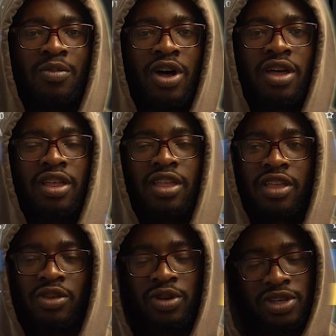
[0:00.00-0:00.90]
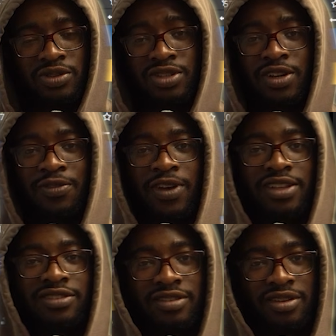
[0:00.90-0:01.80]
but you can use an
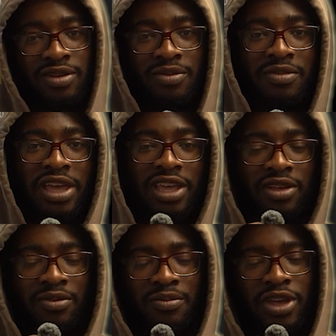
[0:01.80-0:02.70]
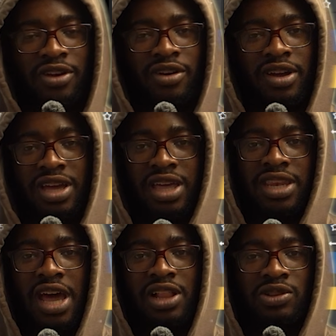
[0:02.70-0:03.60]
effect to make it bigger and
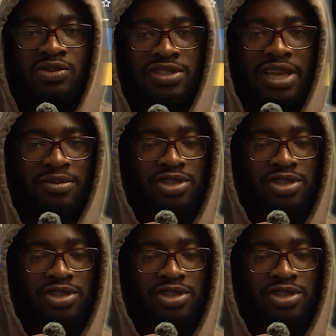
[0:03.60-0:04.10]
not lose that